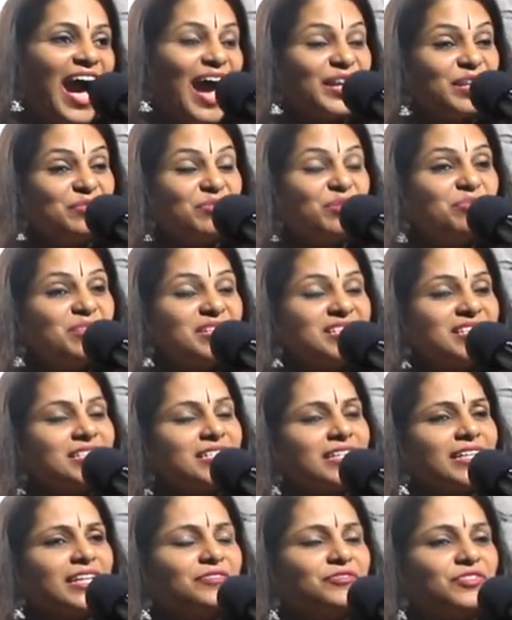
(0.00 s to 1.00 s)
I remember
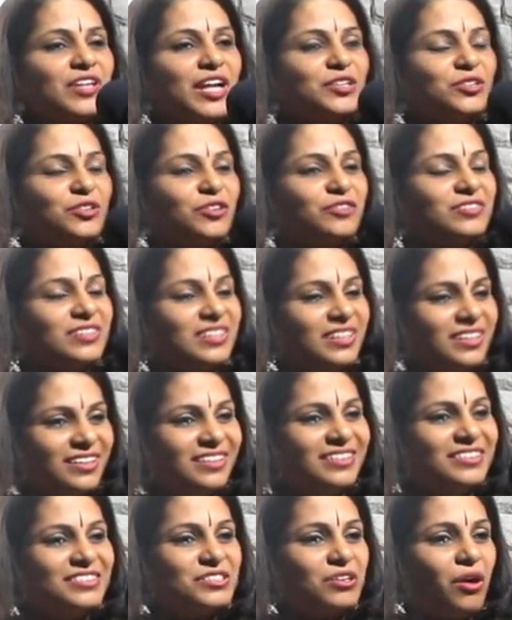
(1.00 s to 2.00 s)
sitting in front of the
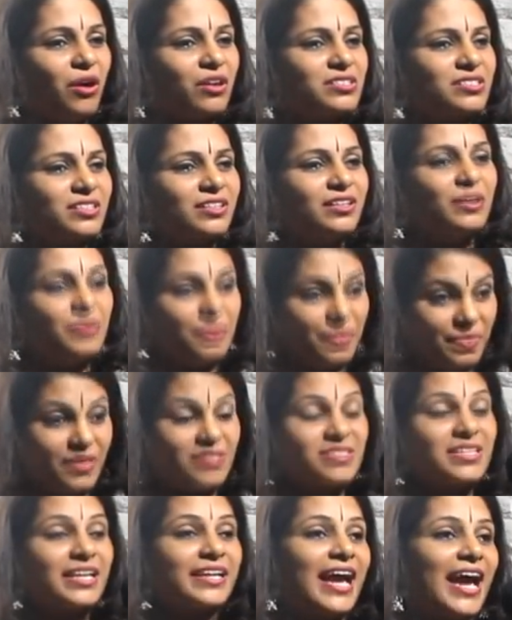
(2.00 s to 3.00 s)
doctor,
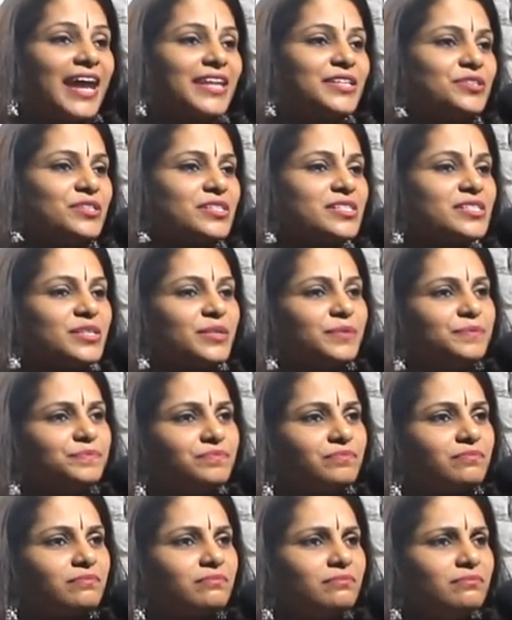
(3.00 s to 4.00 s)
the psychiatrist.
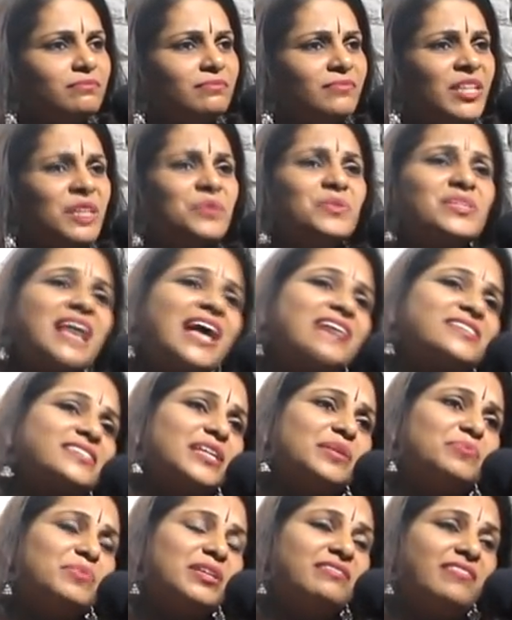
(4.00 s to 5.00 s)
He was
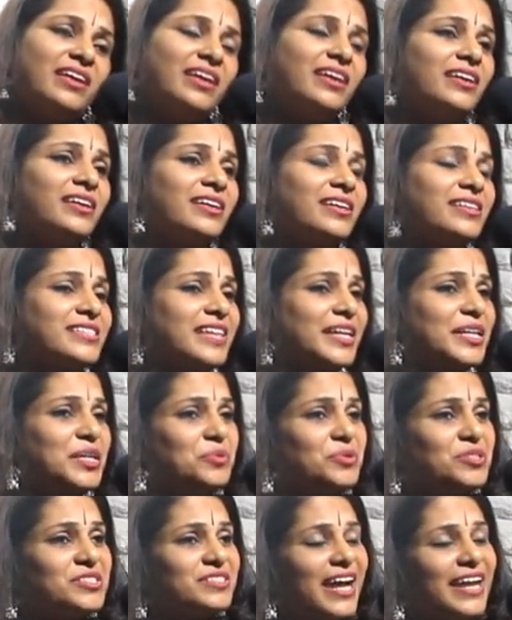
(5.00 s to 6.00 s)
asking me things and
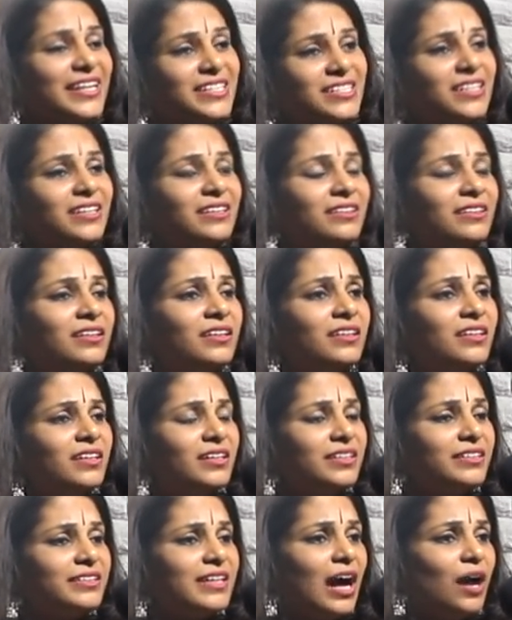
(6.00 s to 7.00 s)
he was writing
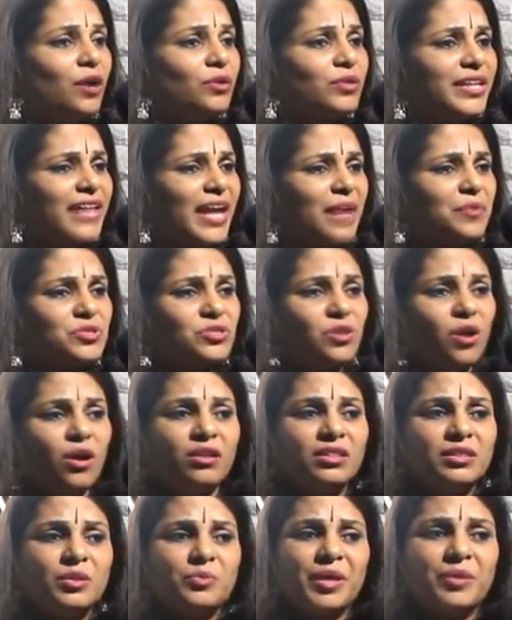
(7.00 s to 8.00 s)
down and I was
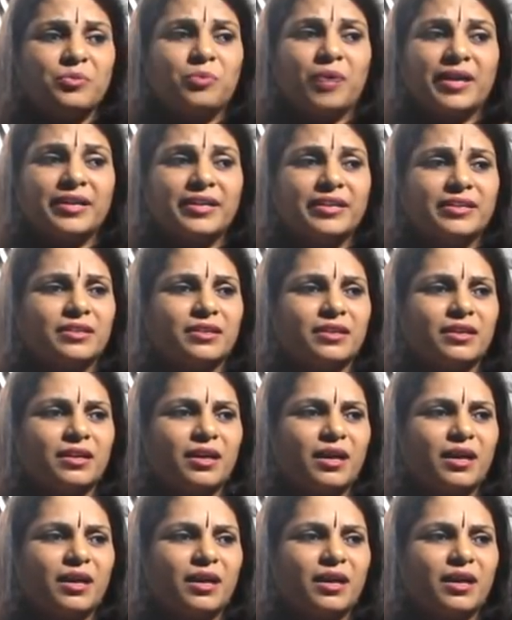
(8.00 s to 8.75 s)
all the way worried.